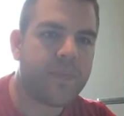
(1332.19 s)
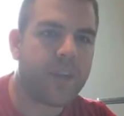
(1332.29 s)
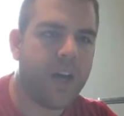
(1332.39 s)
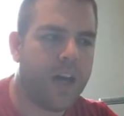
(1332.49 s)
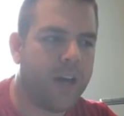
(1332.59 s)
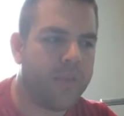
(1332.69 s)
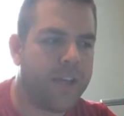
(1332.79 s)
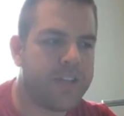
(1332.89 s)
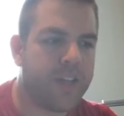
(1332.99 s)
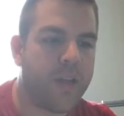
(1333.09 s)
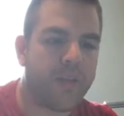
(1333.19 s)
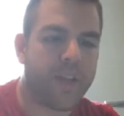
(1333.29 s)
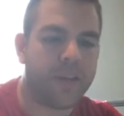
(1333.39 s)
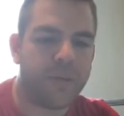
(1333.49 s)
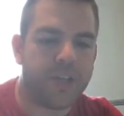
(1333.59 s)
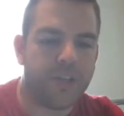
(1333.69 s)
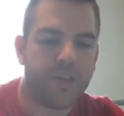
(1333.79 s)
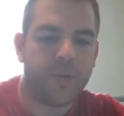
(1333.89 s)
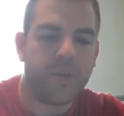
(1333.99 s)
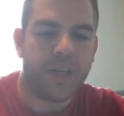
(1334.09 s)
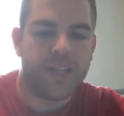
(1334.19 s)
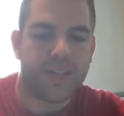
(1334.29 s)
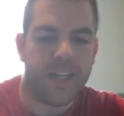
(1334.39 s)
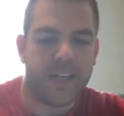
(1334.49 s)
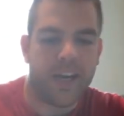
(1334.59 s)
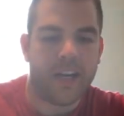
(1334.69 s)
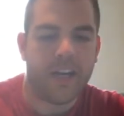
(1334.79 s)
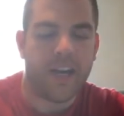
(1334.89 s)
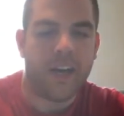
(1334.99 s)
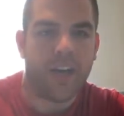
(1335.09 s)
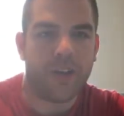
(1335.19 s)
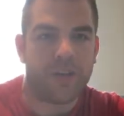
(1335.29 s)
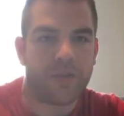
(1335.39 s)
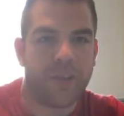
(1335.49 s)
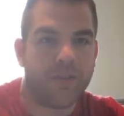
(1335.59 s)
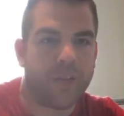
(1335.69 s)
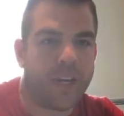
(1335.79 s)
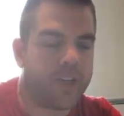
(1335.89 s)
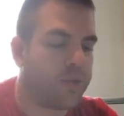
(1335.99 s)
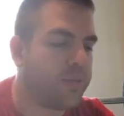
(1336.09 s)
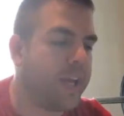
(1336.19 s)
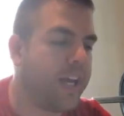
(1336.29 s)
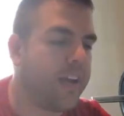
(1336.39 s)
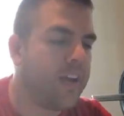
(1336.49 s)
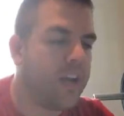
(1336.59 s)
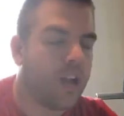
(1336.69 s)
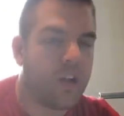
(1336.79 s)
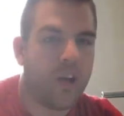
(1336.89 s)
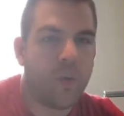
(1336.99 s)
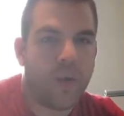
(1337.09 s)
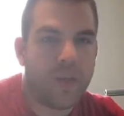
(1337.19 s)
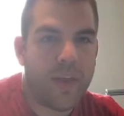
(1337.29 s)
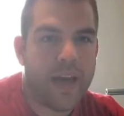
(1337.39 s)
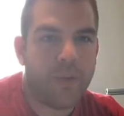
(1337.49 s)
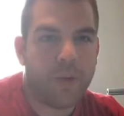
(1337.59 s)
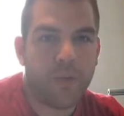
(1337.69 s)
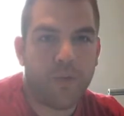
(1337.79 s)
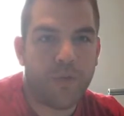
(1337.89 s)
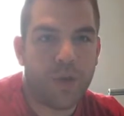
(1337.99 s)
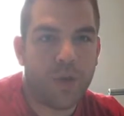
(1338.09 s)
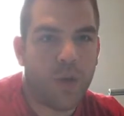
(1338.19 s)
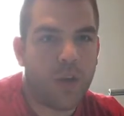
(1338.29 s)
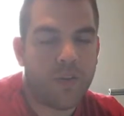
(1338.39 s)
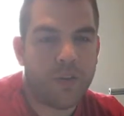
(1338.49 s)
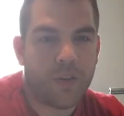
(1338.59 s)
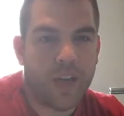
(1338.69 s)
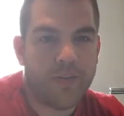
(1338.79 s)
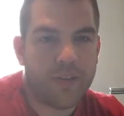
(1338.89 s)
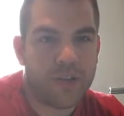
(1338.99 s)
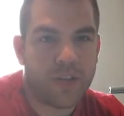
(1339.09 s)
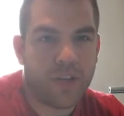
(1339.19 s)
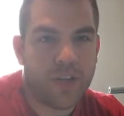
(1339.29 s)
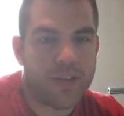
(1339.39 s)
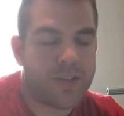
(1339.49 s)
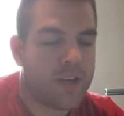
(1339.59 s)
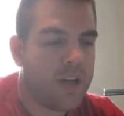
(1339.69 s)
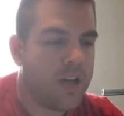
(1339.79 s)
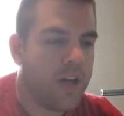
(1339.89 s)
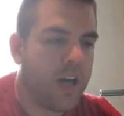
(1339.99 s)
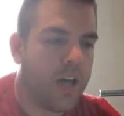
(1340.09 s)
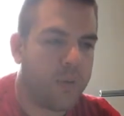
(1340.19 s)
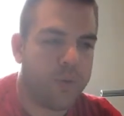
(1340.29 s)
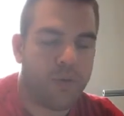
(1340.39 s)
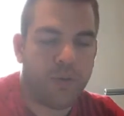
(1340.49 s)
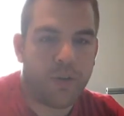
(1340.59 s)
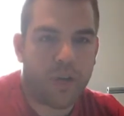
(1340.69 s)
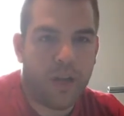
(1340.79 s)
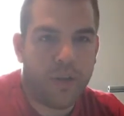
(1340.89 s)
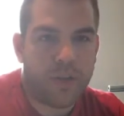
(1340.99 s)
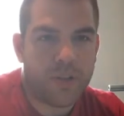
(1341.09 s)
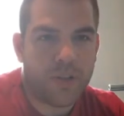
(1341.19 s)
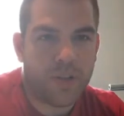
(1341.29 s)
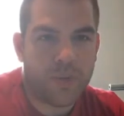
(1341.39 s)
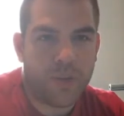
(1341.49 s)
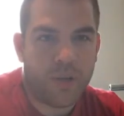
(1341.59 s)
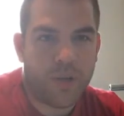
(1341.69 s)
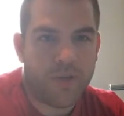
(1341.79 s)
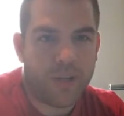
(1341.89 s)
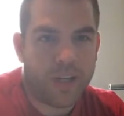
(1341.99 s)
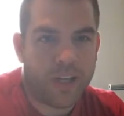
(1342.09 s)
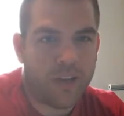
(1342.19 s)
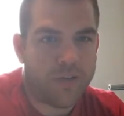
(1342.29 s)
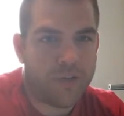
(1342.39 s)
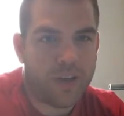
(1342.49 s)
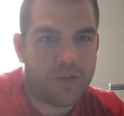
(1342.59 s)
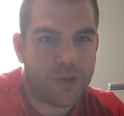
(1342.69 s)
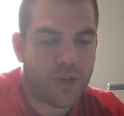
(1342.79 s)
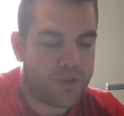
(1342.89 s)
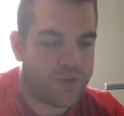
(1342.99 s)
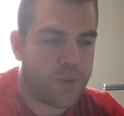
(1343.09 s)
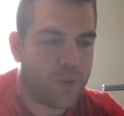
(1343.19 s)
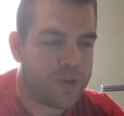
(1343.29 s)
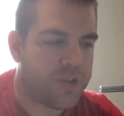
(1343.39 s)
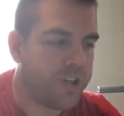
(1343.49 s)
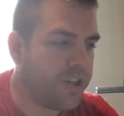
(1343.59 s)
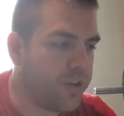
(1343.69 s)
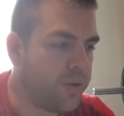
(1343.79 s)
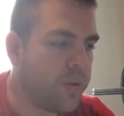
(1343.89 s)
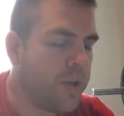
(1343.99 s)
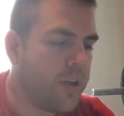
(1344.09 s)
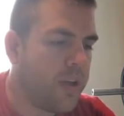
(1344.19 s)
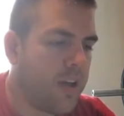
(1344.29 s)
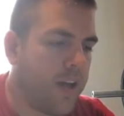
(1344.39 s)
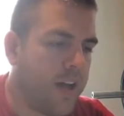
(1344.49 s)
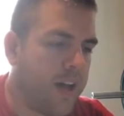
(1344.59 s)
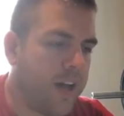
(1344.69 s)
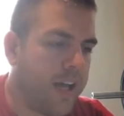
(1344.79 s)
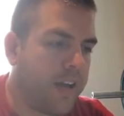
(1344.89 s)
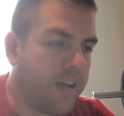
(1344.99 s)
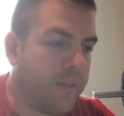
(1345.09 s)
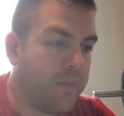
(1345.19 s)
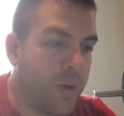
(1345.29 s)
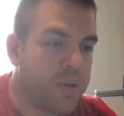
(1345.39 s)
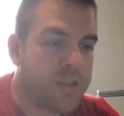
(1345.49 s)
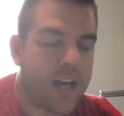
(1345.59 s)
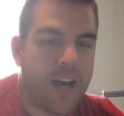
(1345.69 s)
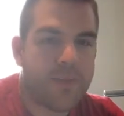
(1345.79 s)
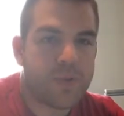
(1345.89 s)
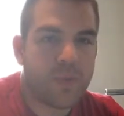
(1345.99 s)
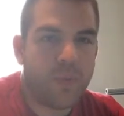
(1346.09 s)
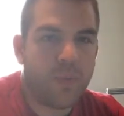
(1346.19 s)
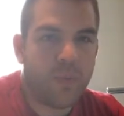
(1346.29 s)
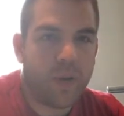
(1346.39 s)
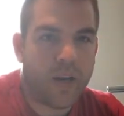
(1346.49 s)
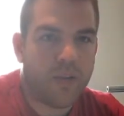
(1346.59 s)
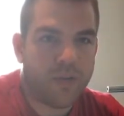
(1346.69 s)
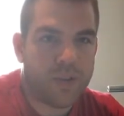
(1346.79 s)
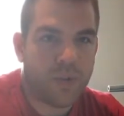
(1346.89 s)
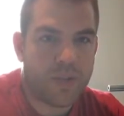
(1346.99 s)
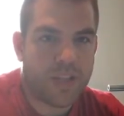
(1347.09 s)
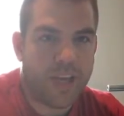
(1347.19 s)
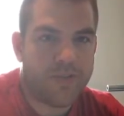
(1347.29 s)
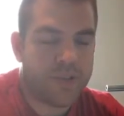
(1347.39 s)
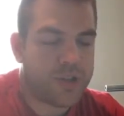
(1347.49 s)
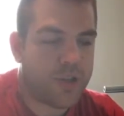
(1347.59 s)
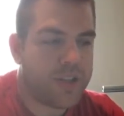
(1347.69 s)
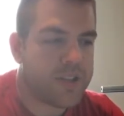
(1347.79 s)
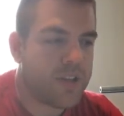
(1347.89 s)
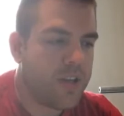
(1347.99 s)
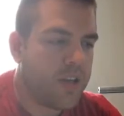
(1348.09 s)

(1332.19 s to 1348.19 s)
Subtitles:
that's another thing that we do is the $99 written financial plan. Along with that, we review all of your life insurance. We review your health insurance with you every year, free of charge, of course, to you. And most times when I review someone's life insurance,